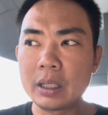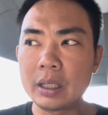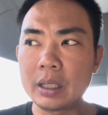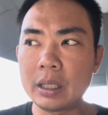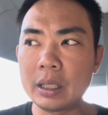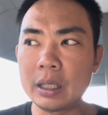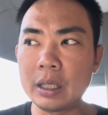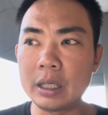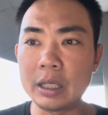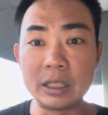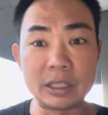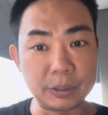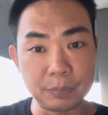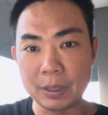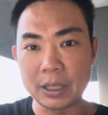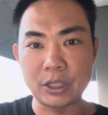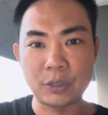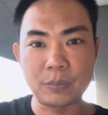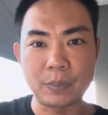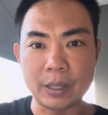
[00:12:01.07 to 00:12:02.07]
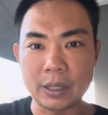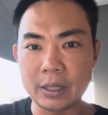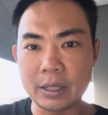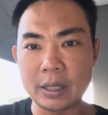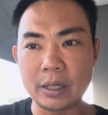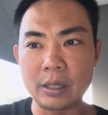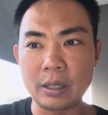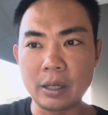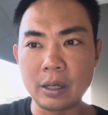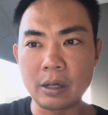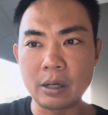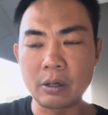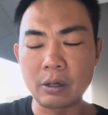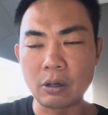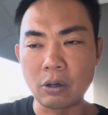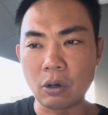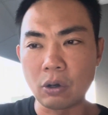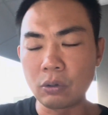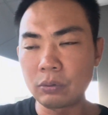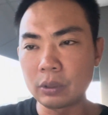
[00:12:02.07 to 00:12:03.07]
It's much better than a year
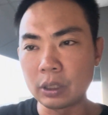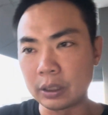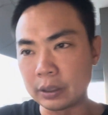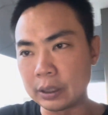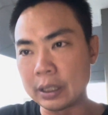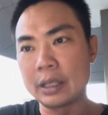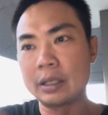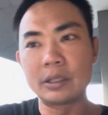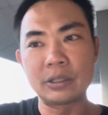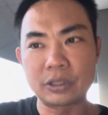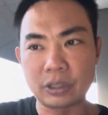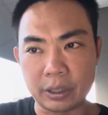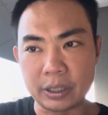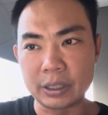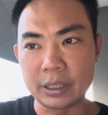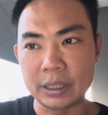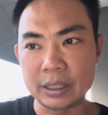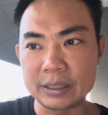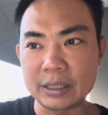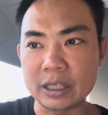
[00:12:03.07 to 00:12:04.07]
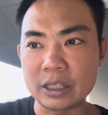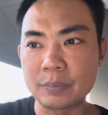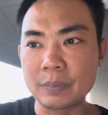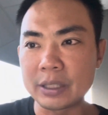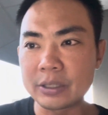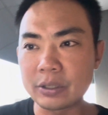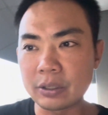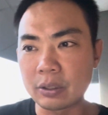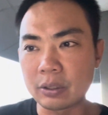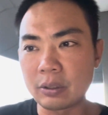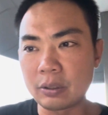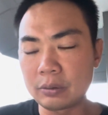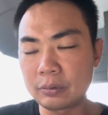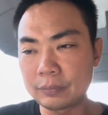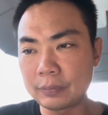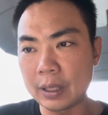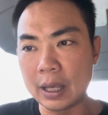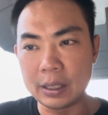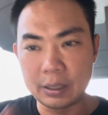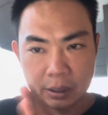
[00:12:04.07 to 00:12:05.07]
ago, than 6 months ago
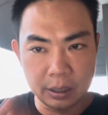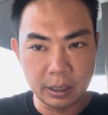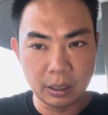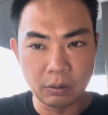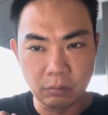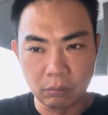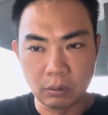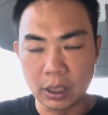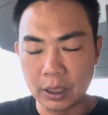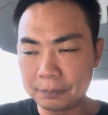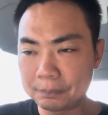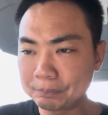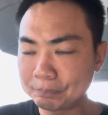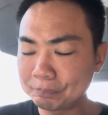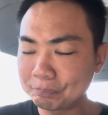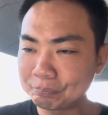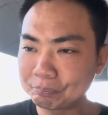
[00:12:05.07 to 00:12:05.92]
at year 1.